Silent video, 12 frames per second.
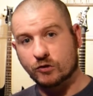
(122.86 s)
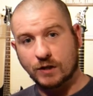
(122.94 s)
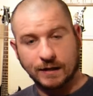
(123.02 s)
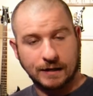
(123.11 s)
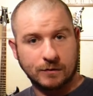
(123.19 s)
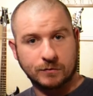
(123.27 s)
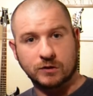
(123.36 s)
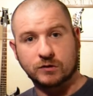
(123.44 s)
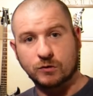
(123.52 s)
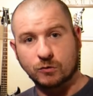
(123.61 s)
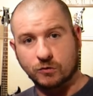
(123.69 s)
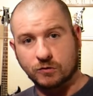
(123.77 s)
checking out this
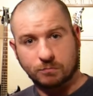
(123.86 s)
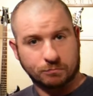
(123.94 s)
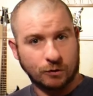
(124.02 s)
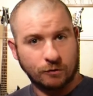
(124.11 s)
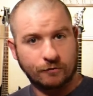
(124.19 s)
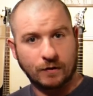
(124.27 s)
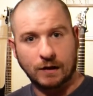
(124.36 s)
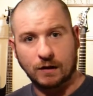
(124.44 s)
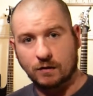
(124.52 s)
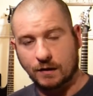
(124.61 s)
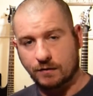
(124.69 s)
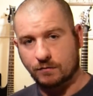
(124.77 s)
dude's
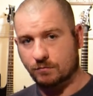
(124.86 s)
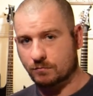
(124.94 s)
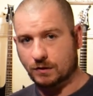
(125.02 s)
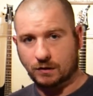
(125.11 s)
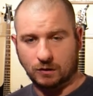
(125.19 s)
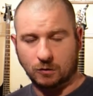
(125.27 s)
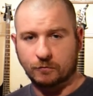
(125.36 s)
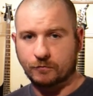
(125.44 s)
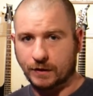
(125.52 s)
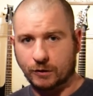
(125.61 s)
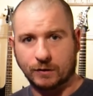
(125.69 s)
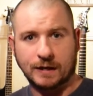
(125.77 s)
profile and, you know,
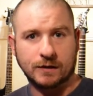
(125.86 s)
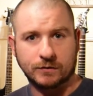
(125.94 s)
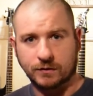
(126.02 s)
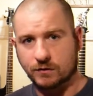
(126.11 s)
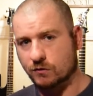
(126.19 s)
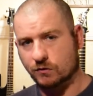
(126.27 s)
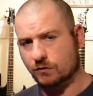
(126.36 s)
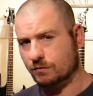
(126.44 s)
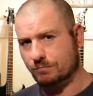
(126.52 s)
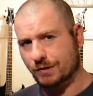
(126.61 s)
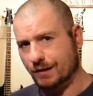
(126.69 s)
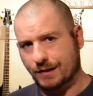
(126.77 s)
figuring out that this is
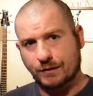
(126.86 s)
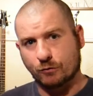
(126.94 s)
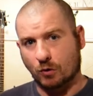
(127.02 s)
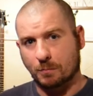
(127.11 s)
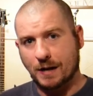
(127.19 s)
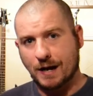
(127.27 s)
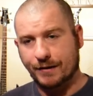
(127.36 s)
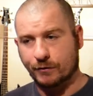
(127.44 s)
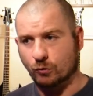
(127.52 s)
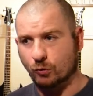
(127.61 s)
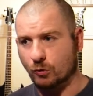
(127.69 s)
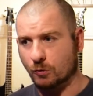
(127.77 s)
either a bot
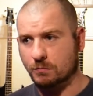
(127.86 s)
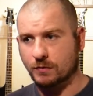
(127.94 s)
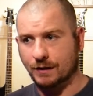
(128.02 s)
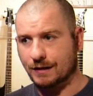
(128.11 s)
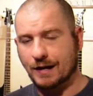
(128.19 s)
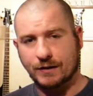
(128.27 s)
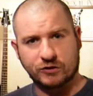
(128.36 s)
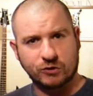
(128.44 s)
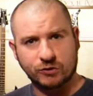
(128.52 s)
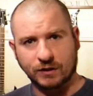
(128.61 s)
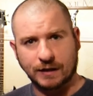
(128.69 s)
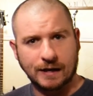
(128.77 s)
or a guy's
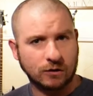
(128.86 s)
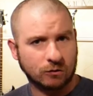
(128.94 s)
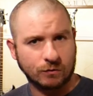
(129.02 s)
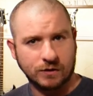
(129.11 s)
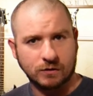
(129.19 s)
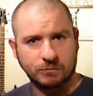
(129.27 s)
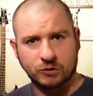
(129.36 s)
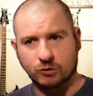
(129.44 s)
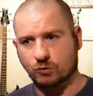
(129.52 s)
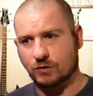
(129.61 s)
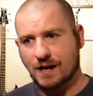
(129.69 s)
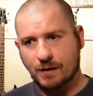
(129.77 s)
using an algorithm
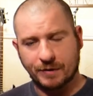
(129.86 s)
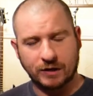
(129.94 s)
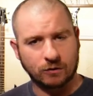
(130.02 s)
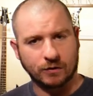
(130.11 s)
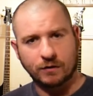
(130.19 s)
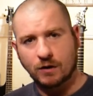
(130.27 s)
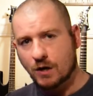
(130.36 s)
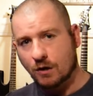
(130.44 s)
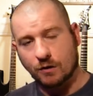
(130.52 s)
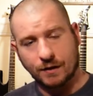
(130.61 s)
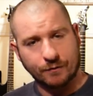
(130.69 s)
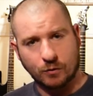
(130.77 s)
to comment
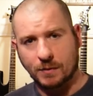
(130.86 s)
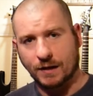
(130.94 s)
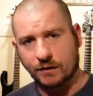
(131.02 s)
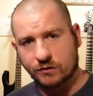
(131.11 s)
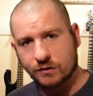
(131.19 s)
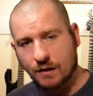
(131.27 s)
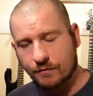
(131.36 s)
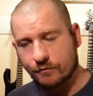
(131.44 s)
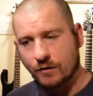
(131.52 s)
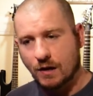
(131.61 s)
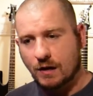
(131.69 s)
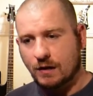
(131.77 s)
on everybody's
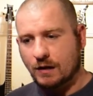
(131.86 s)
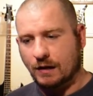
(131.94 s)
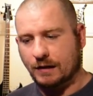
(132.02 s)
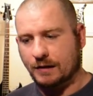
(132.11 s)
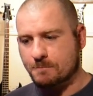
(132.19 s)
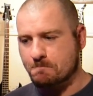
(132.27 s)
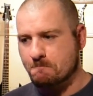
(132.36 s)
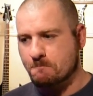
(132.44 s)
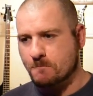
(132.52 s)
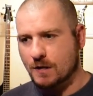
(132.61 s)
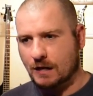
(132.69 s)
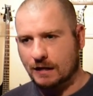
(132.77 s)
stuff, I
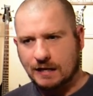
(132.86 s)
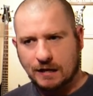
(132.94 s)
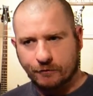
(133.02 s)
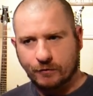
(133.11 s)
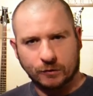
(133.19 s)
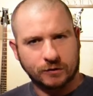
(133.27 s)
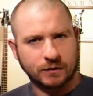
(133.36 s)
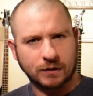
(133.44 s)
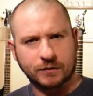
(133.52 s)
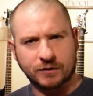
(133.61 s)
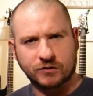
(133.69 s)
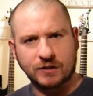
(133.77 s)
kind of felt a
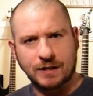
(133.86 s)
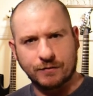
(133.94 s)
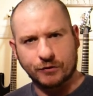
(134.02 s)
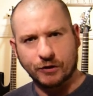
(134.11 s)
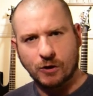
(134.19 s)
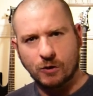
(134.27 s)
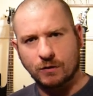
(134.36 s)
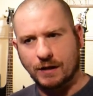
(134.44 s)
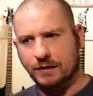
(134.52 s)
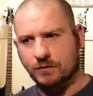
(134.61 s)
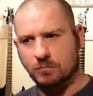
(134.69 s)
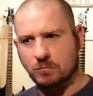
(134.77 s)
little deceived, you know,
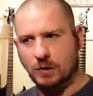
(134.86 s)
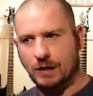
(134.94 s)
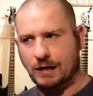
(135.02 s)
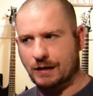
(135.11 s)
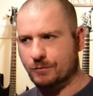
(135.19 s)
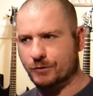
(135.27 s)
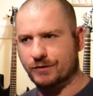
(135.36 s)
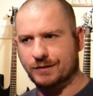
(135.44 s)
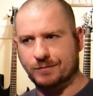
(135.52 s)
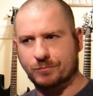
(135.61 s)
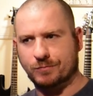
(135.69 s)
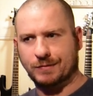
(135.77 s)
like it was,
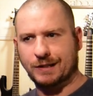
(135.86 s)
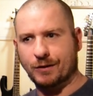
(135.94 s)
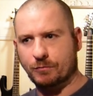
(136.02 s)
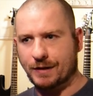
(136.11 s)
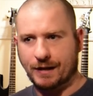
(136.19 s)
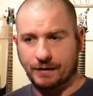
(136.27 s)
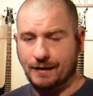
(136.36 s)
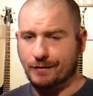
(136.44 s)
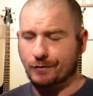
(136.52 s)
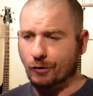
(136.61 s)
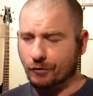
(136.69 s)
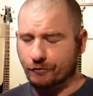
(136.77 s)
you know,
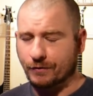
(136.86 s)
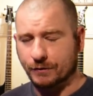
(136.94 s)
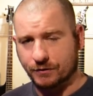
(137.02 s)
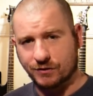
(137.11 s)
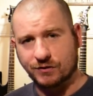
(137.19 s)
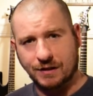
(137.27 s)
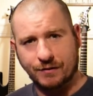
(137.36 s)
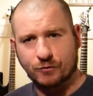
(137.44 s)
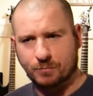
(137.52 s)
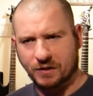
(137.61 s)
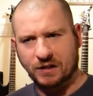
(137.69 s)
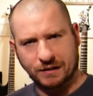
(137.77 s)
not heartfelt
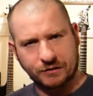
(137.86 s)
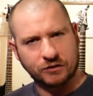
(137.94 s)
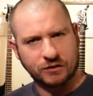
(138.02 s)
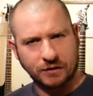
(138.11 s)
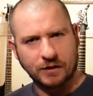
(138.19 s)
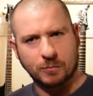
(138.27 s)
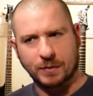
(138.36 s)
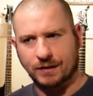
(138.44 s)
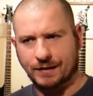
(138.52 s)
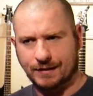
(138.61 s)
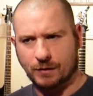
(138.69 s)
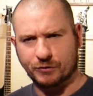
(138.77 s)
deceived, but just a little bit,
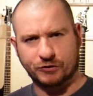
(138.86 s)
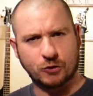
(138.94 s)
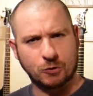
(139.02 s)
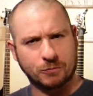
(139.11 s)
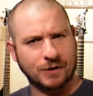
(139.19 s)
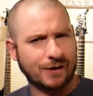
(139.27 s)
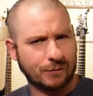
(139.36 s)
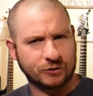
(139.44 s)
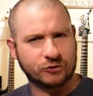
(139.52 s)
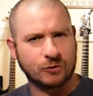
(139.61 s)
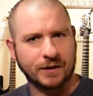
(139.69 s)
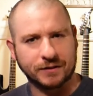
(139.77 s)
like I was duped, I was
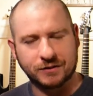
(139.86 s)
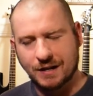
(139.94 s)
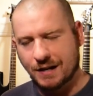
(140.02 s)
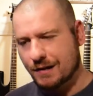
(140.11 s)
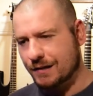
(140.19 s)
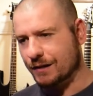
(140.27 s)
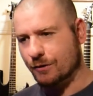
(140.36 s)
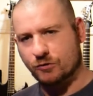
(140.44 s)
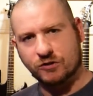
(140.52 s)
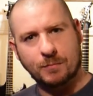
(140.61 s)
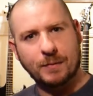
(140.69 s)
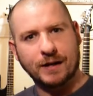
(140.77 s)
tricked. You know,
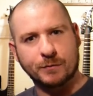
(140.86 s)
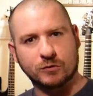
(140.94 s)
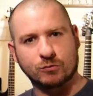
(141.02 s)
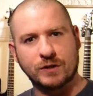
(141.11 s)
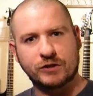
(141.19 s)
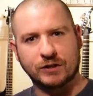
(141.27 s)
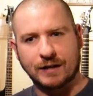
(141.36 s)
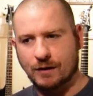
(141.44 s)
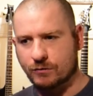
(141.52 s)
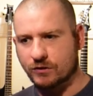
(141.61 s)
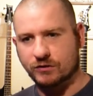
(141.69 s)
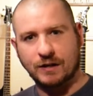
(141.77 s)
somebody was reaching
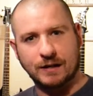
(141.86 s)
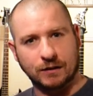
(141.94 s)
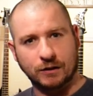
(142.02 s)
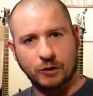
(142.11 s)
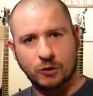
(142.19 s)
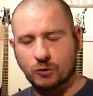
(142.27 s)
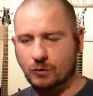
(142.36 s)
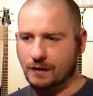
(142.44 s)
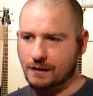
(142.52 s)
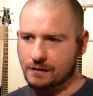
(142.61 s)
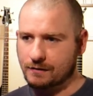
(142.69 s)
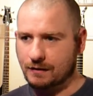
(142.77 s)
out to say hello
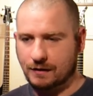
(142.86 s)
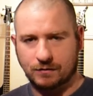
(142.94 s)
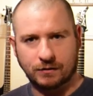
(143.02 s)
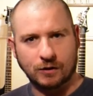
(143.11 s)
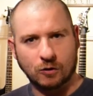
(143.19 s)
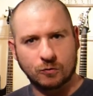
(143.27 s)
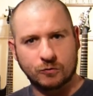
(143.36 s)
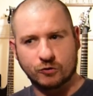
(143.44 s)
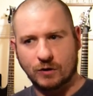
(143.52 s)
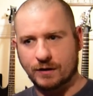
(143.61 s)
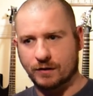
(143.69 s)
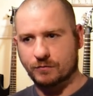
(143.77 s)
and you know,
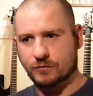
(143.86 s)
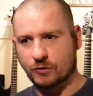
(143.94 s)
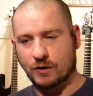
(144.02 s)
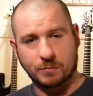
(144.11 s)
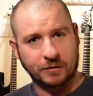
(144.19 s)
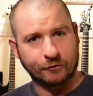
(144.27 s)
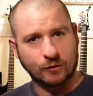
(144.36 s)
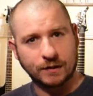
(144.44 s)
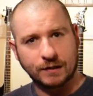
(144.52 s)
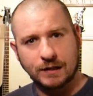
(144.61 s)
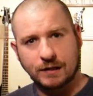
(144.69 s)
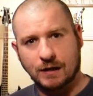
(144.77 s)
try to be
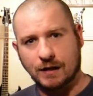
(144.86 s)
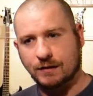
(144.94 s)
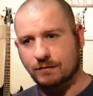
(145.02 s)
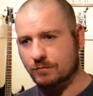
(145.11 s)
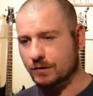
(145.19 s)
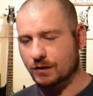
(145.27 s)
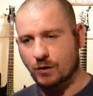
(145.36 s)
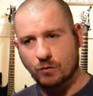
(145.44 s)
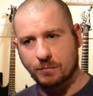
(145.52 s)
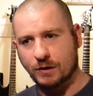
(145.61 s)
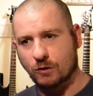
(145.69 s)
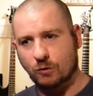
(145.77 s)
friendly, and lo
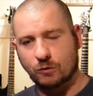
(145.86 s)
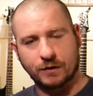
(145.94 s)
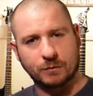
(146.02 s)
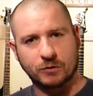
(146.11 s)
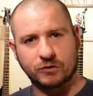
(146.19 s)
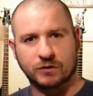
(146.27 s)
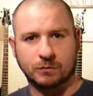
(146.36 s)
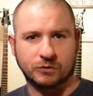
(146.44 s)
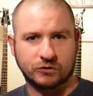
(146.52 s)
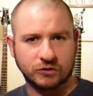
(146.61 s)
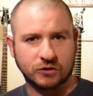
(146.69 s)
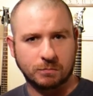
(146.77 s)
and behold, it was
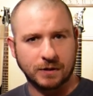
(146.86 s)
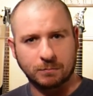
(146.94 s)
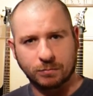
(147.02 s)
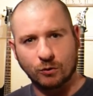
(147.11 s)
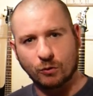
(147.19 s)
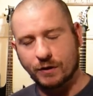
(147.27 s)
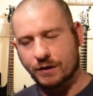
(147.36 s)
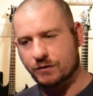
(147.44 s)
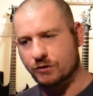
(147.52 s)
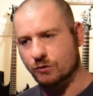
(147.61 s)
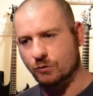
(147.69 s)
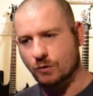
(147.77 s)
just a big ploy
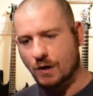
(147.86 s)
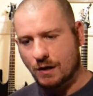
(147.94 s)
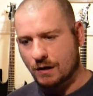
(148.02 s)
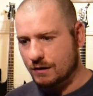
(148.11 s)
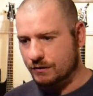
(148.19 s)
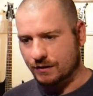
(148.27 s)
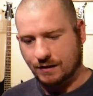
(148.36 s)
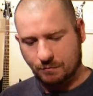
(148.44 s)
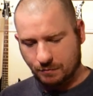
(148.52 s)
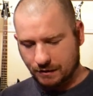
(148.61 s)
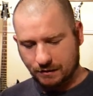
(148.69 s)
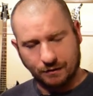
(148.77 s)
to get
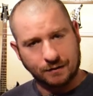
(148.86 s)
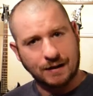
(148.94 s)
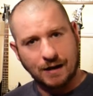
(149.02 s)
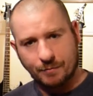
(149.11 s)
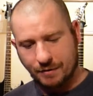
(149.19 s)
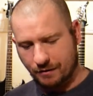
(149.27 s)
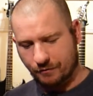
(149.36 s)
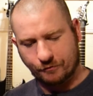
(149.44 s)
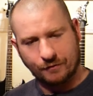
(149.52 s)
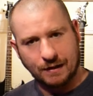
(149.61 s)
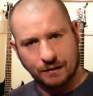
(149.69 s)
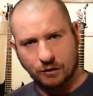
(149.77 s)
me to comment,
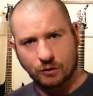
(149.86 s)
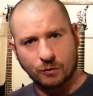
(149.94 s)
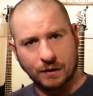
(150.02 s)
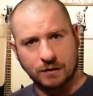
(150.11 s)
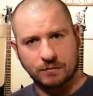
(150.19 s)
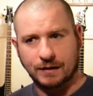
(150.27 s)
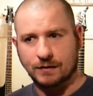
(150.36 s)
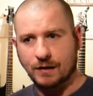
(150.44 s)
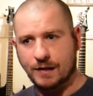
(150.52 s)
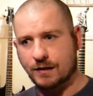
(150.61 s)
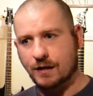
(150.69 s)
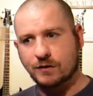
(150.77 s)
follow, and
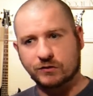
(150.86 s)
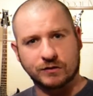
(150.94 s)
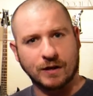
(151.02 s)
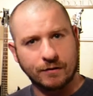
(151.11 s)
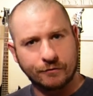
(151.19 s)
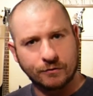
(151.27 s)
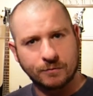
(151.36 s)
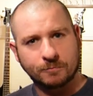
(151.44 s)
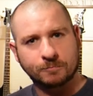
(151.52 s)
like his stuff.